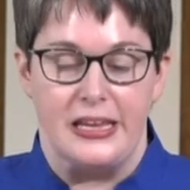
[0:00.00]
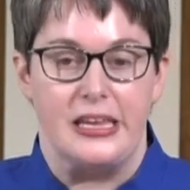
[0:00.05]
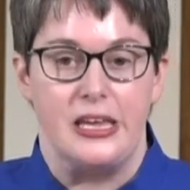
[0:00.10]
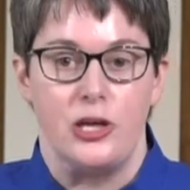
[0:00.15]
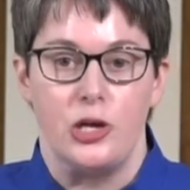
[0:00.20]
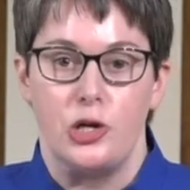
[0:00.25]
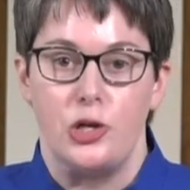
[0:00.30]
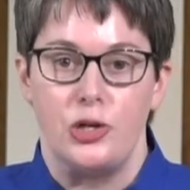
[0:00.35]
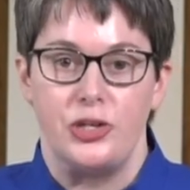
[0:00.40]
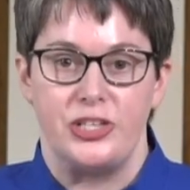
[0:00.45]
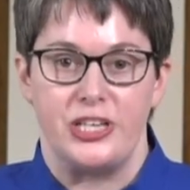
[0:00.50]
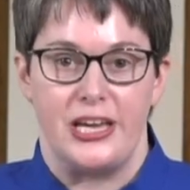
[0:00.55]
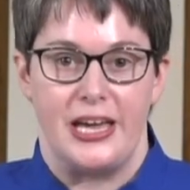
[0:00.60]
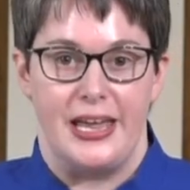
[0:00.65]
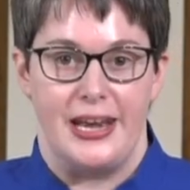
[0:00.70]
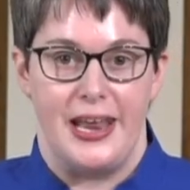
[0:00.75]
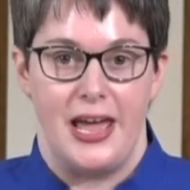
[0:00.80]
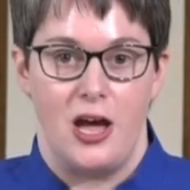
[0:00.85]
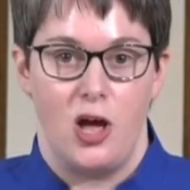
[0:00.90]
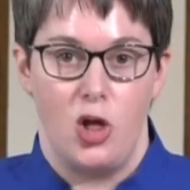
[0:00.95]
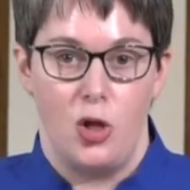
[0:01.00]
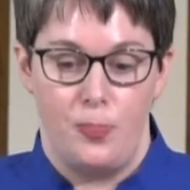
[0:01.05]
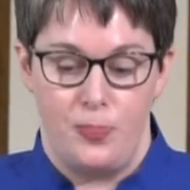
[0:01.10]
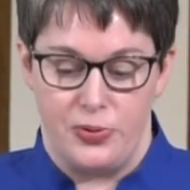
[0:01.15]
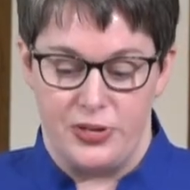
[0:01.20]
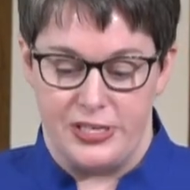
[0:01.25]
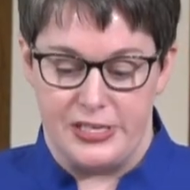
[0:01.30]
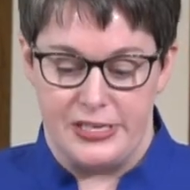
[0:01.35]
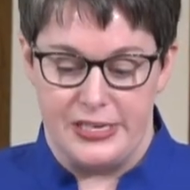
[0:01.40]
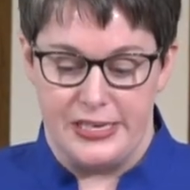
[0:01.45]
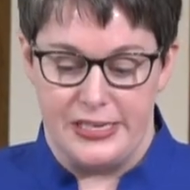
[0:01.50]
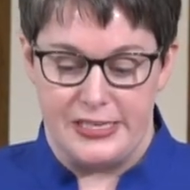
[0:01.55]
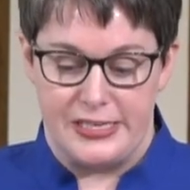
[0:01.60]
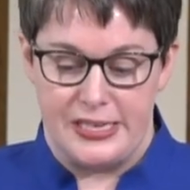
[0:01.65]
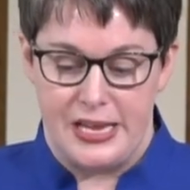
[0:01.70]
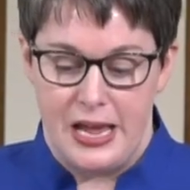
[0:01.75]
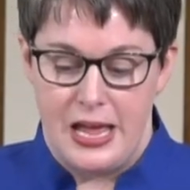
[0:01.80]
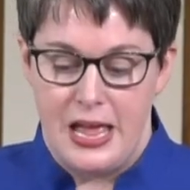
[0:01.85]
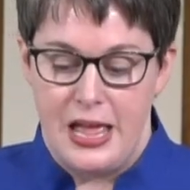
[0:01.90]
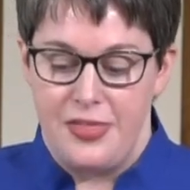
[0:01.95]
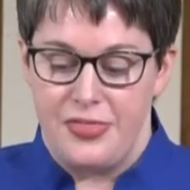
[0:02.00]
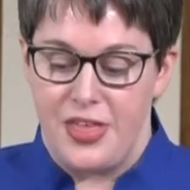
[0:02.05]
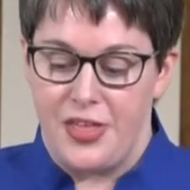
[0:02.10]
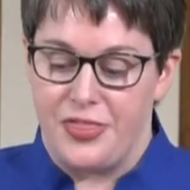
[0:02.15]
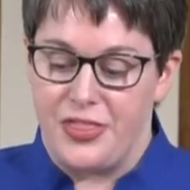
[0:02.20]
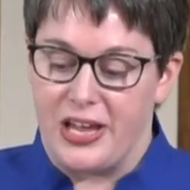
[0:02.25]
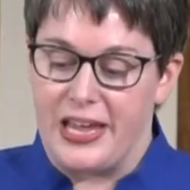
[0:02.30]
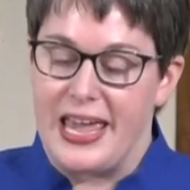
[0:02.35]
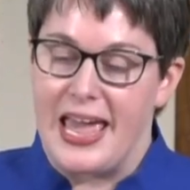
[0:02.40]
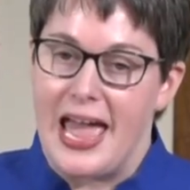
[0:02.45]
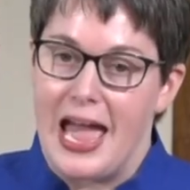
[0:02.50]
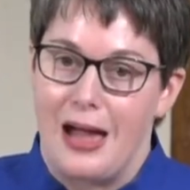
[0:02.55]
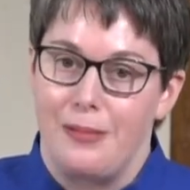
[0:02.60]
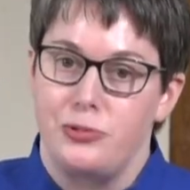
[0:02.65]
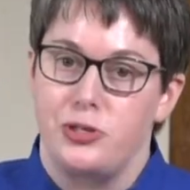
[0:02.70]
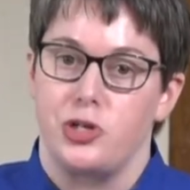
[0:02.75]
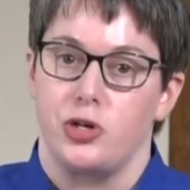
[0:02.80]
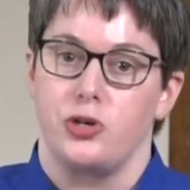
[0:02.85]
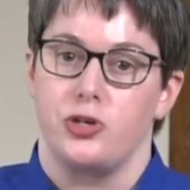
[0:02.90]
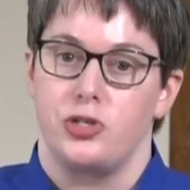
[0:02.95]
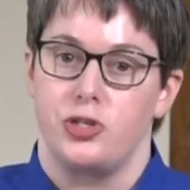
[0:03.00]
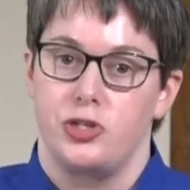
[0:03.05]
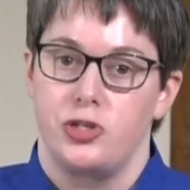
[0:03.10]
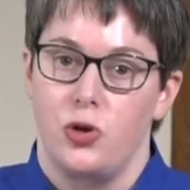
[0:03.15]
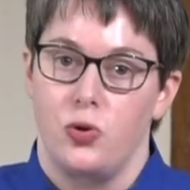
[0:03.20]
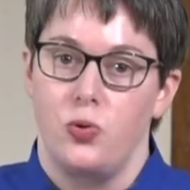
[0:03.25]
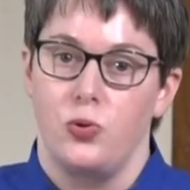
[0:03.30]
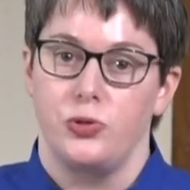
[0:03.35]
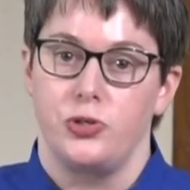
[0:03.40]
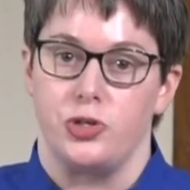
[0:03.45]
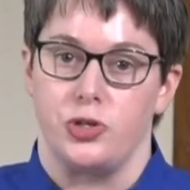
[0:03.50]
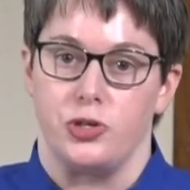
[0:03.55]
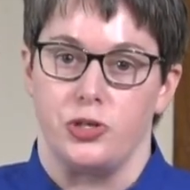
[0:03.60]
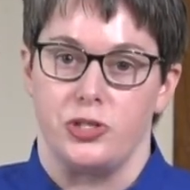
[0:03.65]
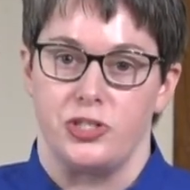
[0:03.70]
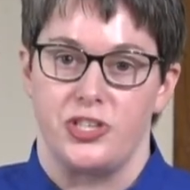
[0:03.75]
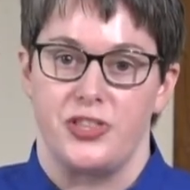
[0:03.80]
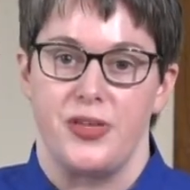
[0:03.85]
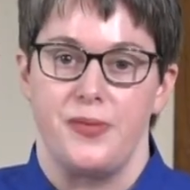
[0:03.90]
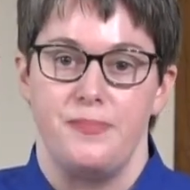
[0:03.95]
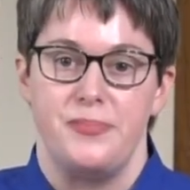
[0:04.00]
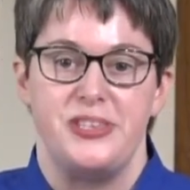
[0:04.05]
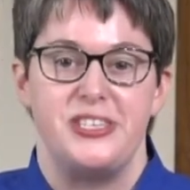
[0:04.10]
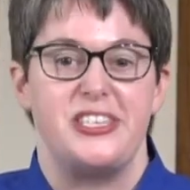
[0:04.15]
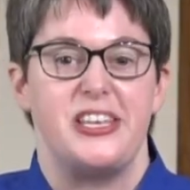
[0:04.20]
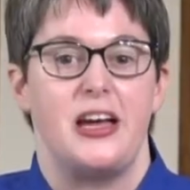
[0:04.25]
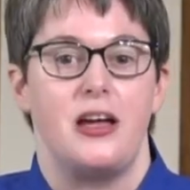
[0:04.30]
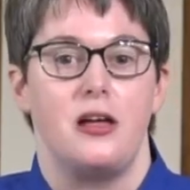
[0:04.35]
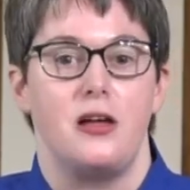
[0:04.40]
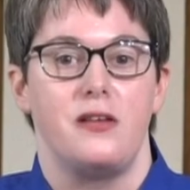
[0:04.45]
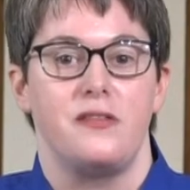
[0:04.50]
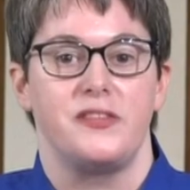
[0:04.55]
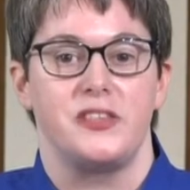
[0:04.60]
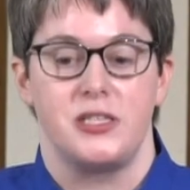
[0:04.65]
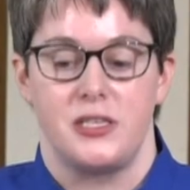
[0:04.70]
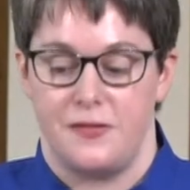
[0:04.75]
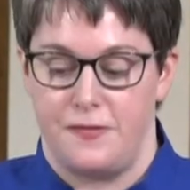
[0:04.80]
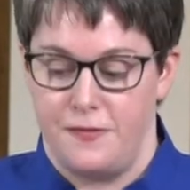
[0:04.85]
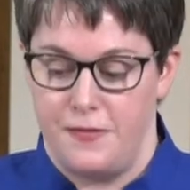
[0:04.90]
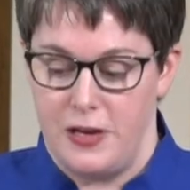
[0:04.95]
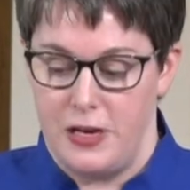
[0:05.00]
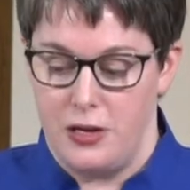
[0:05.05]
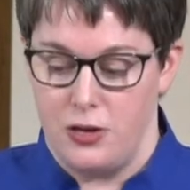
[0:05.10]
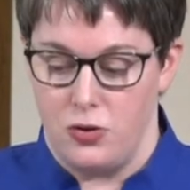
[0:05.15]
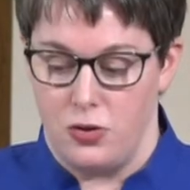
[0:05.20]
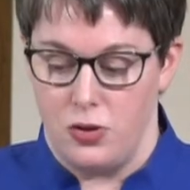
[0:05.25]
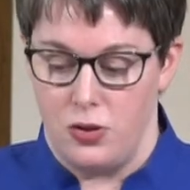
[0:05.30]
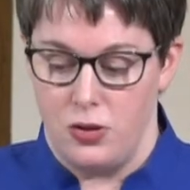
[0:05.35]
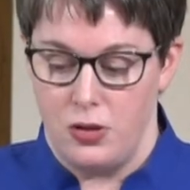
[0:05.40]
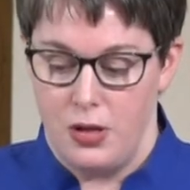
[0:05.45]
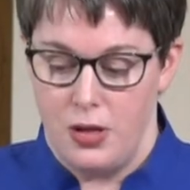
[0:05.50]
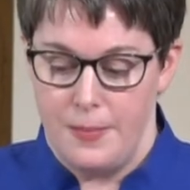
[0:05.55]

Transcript: guilt, and helplessness that the captured soldiers themselves feel.